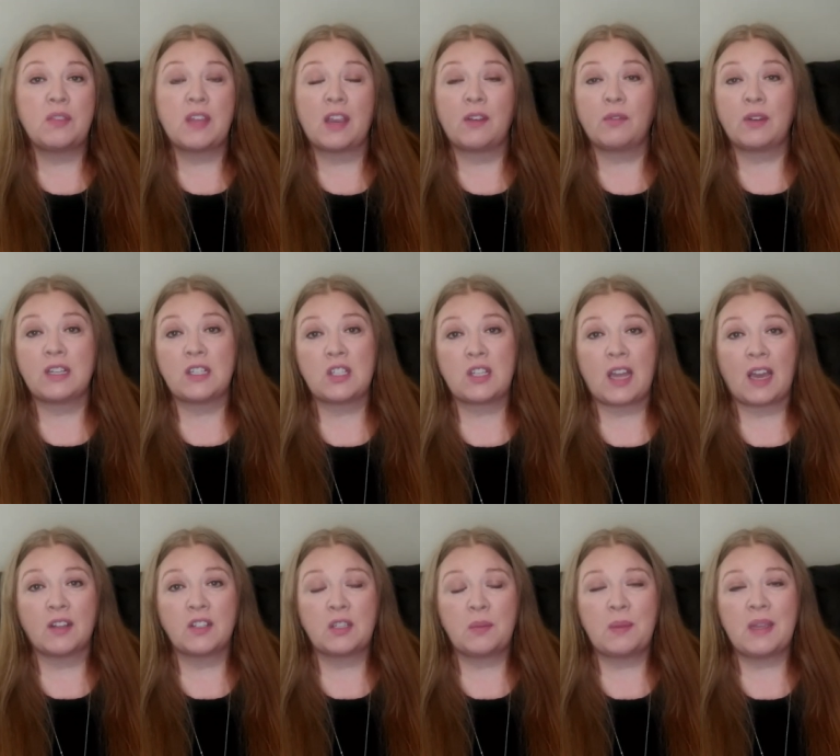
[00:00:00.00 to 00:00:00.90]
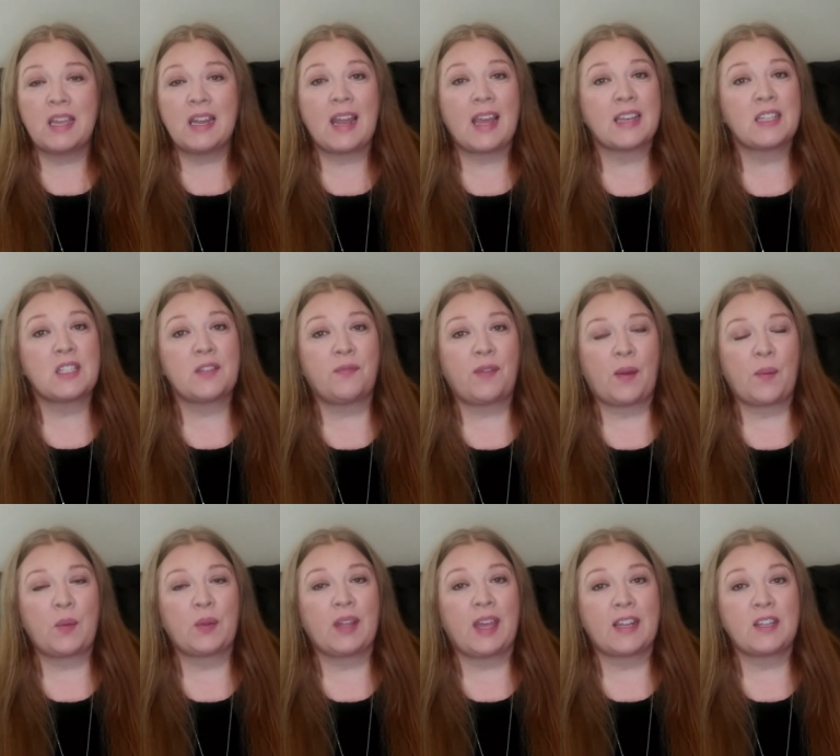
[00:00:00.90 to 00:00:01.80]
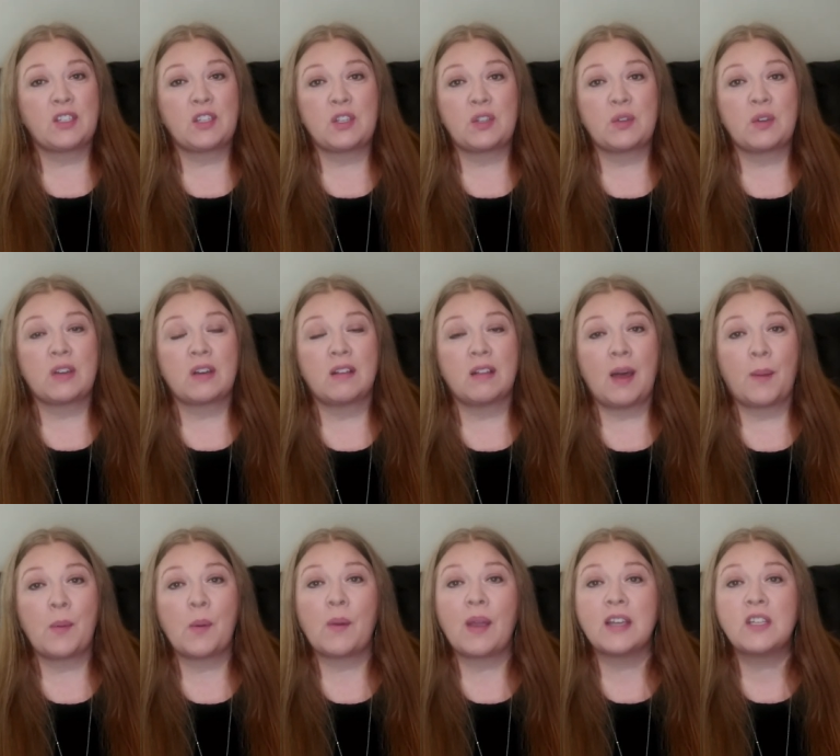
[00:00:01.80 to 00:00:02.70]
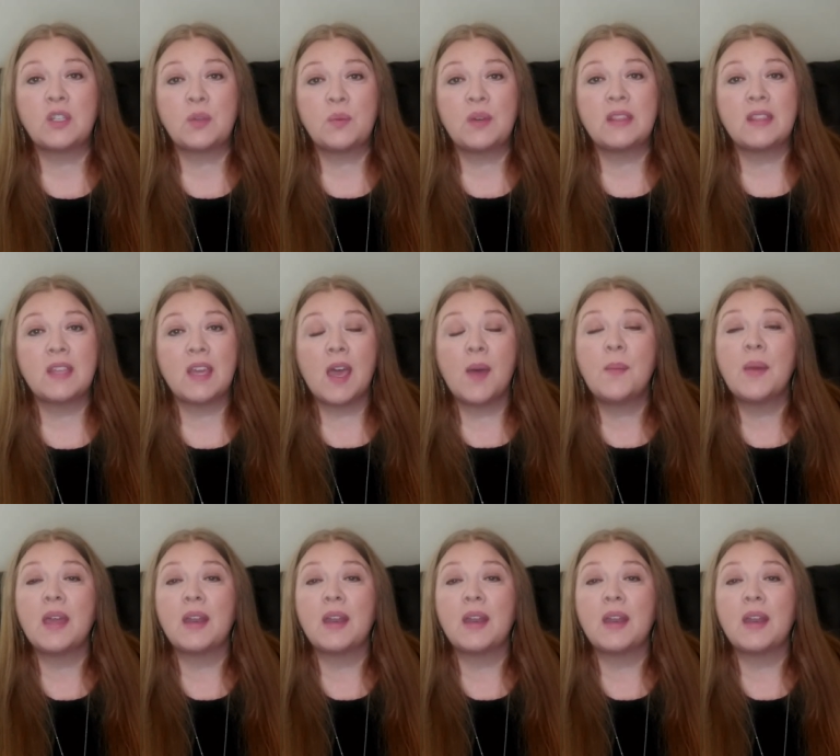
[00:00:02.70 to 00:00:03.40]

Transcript: They reached out to me and asked if I would like to do a collaboration with them,